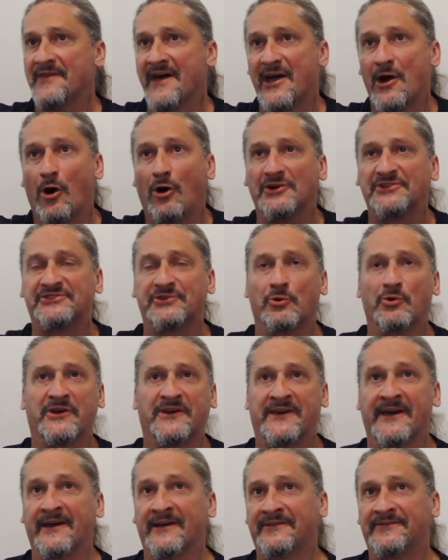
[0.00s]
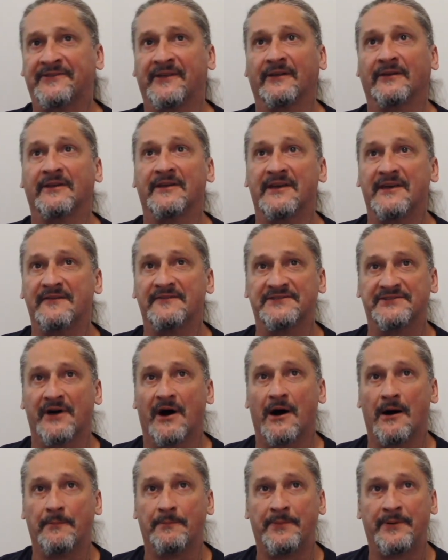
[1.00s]
they also kicked the
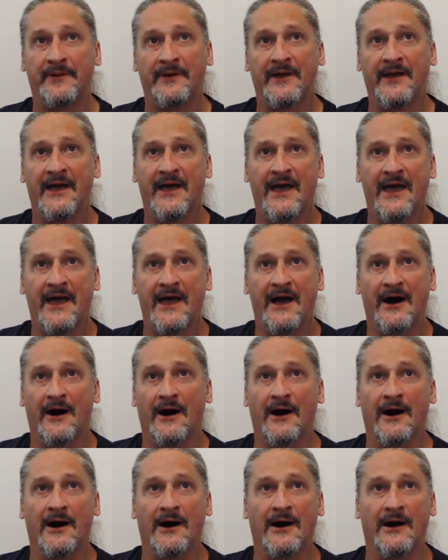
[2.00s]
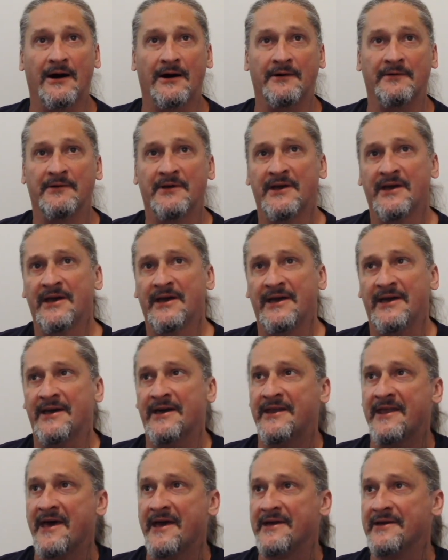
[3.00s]
leaves up. Uh,
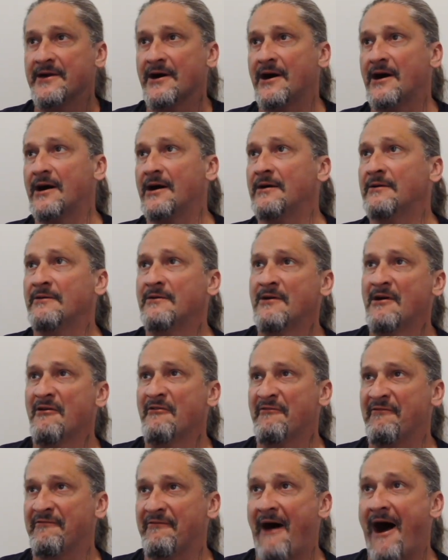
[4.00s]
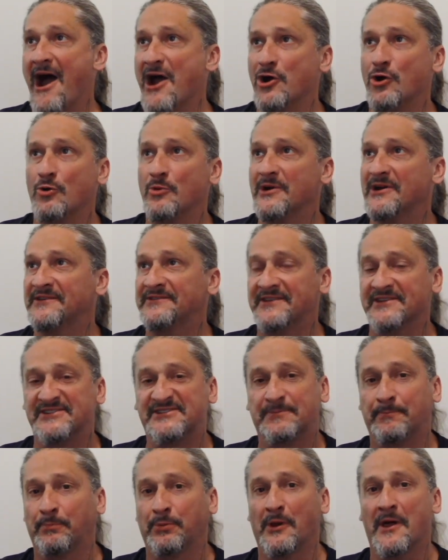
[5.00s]
in a uh, fiery
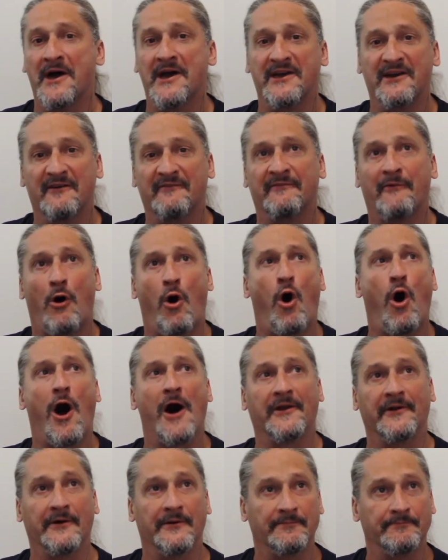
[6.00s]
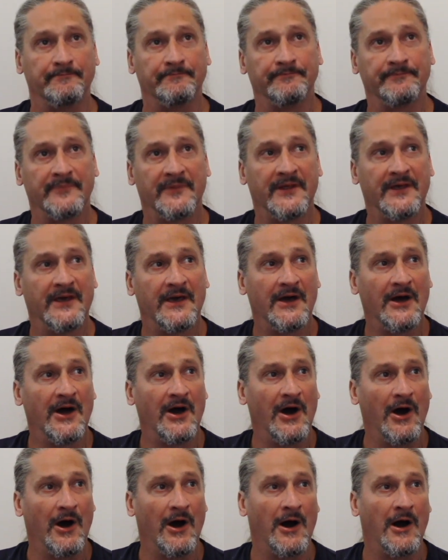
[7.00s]
display of autumn.
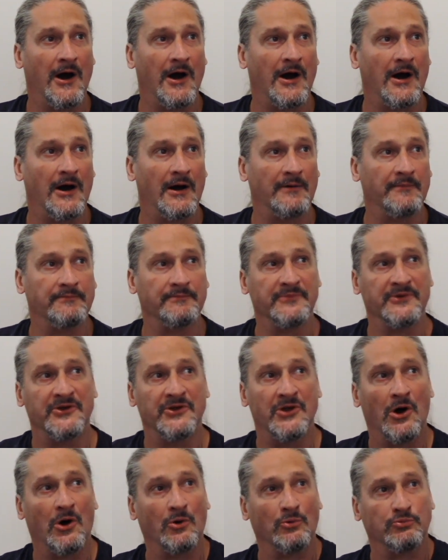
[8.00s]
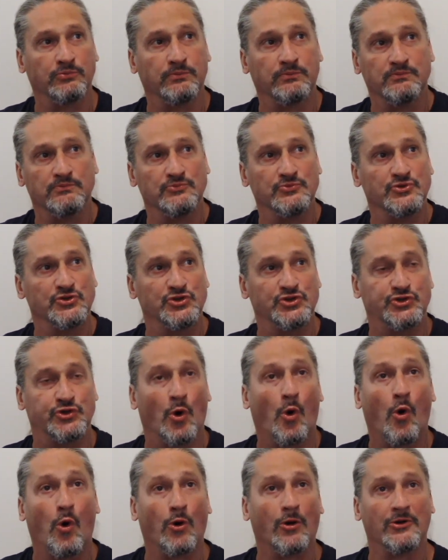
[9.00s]
Uh, you know,
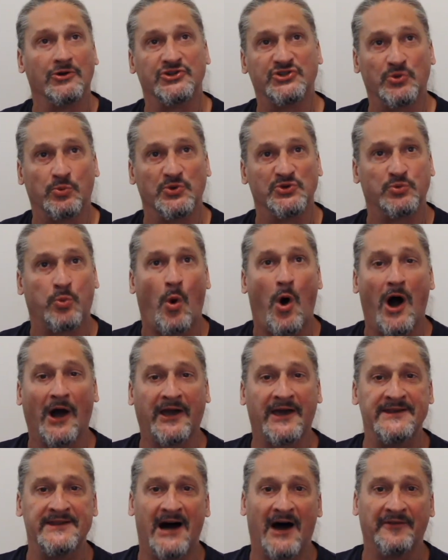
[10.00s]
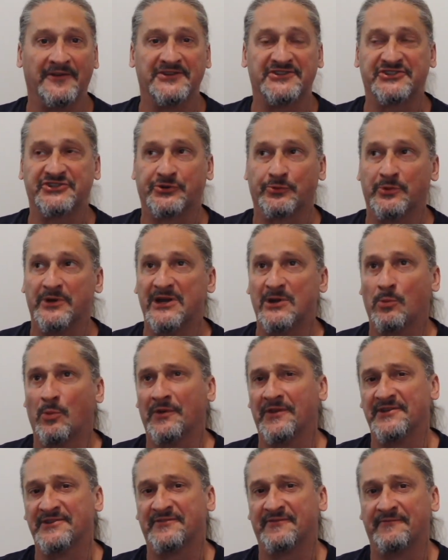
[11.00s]
George was walking down the street
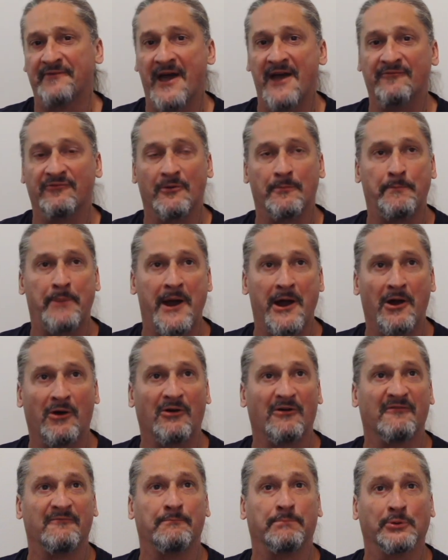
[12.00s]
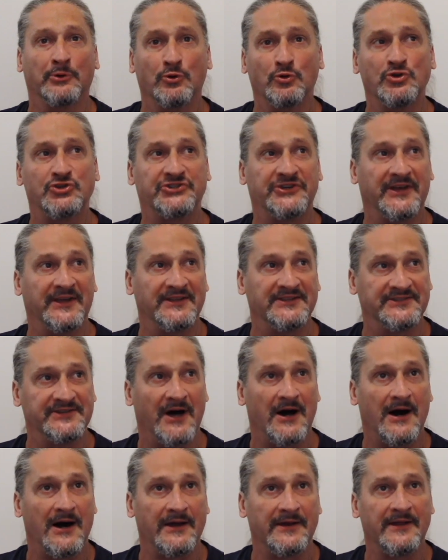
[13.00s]
with his favorite pair of blue
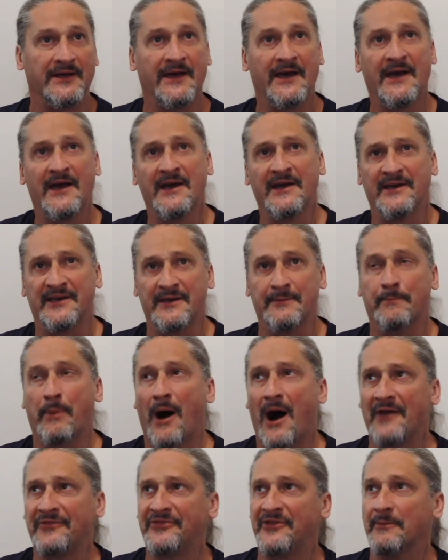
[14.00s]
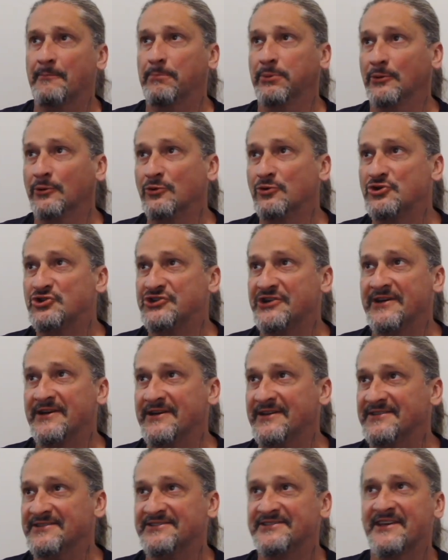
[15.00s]
jeans on. He bought the blue
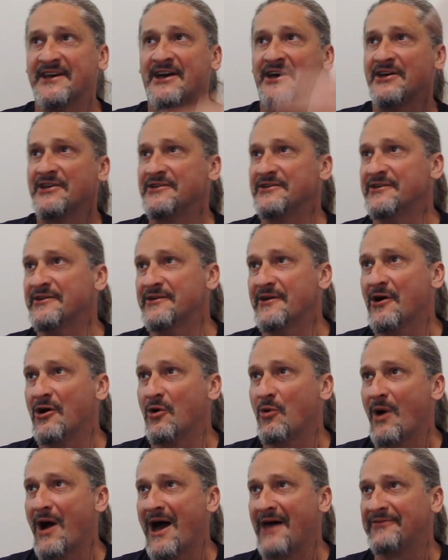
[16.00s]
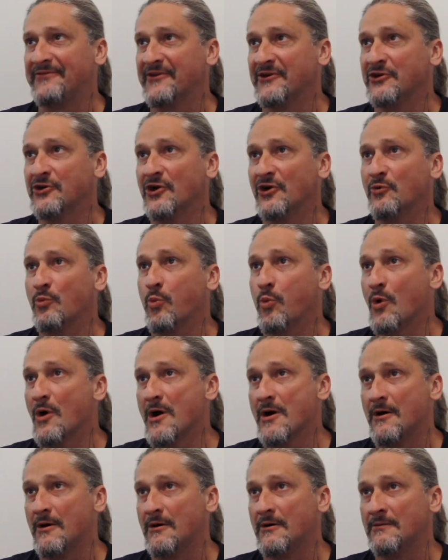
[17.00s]
jeans, you know, at the
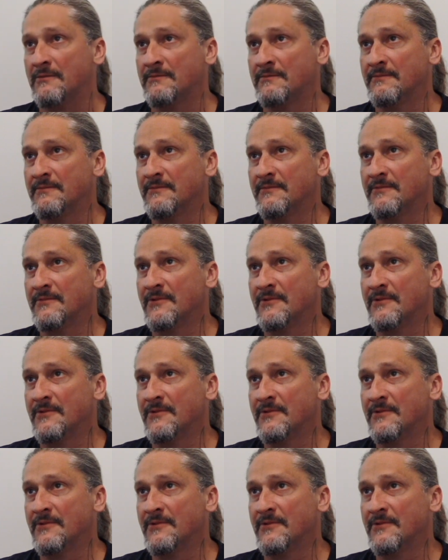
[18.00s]
Goodwill.